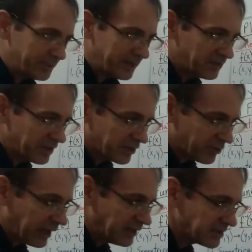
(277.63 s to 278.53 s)
It means it
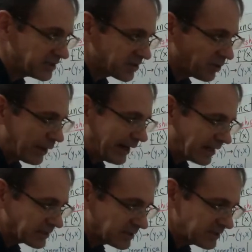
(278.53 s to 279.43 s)
crosses the
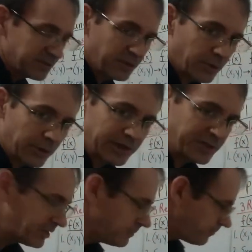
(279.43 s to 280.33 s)
y-axis at the
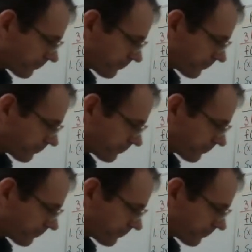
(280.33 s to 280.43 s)
origin.